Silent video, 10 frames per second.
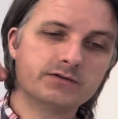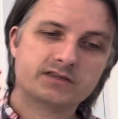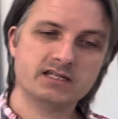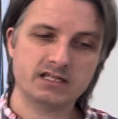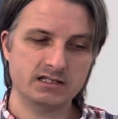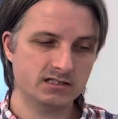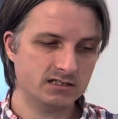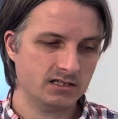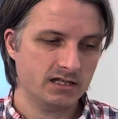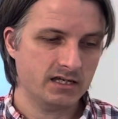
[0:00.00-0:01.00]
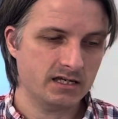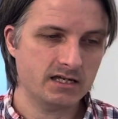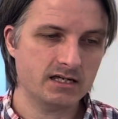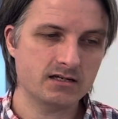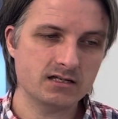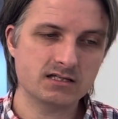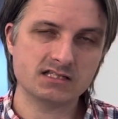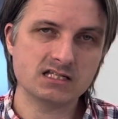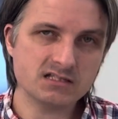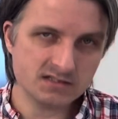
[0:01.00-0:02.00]
thing is, it's
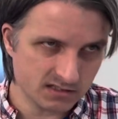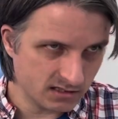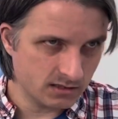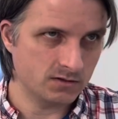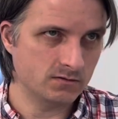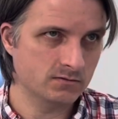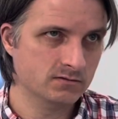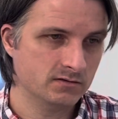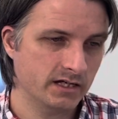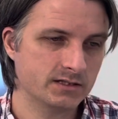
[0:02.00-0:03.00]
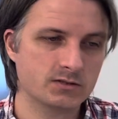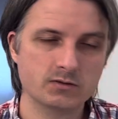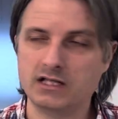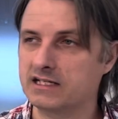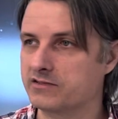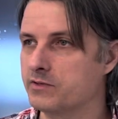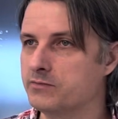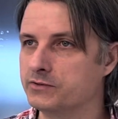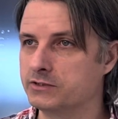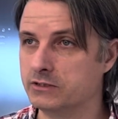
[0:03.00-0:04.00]
easy to do, and so lots of
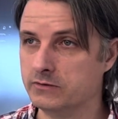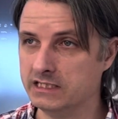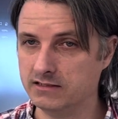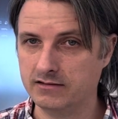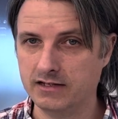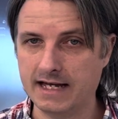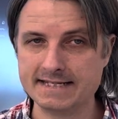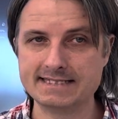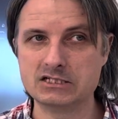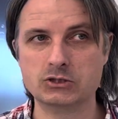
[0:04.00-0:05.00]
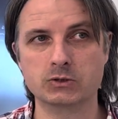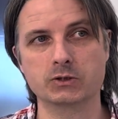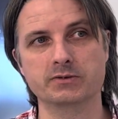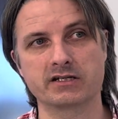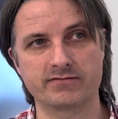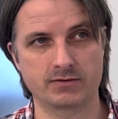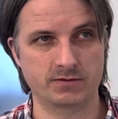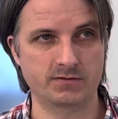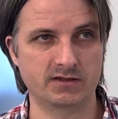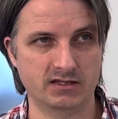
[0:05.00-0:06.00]
people do it and then don't go any
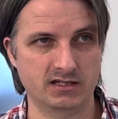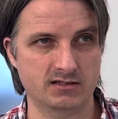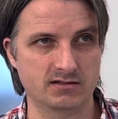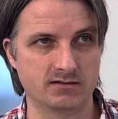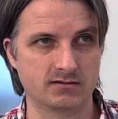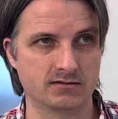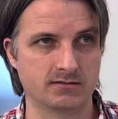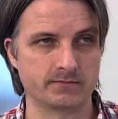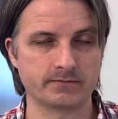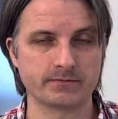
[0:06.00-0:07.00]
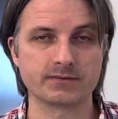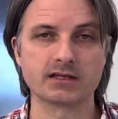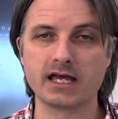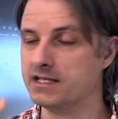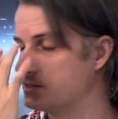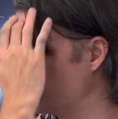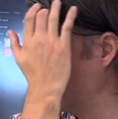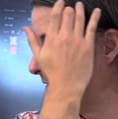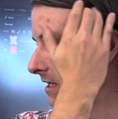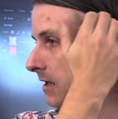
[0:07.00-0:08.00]
further than this. And
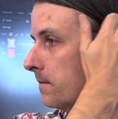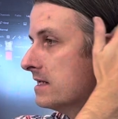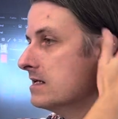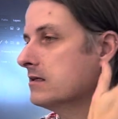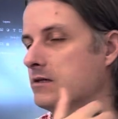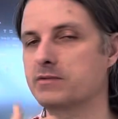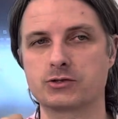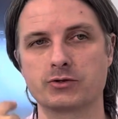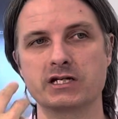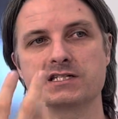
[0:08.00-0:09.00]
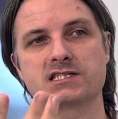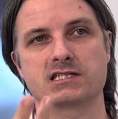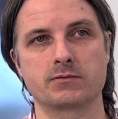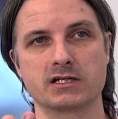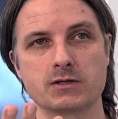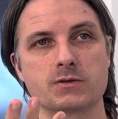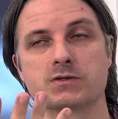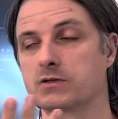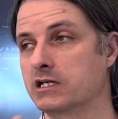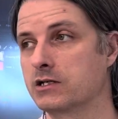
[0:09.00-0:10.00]
so it immediately betrays to somebody who's
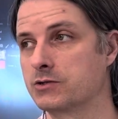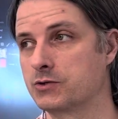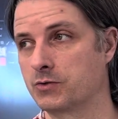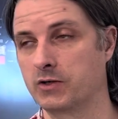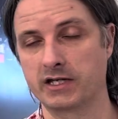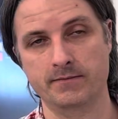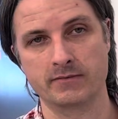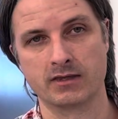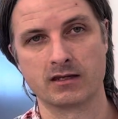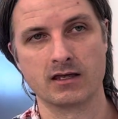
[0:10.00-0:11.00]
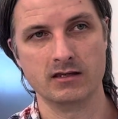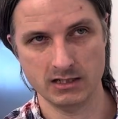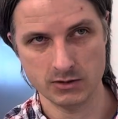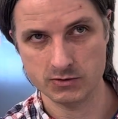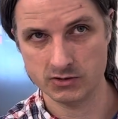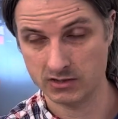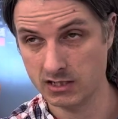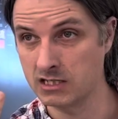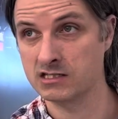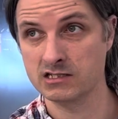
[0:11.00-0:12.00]
looking at your drawing that you took the
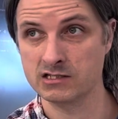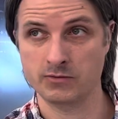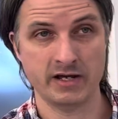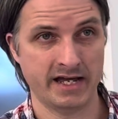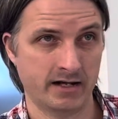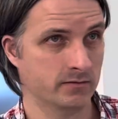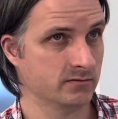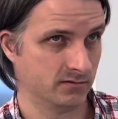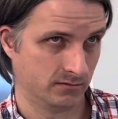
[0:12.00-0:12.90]
easiest way out.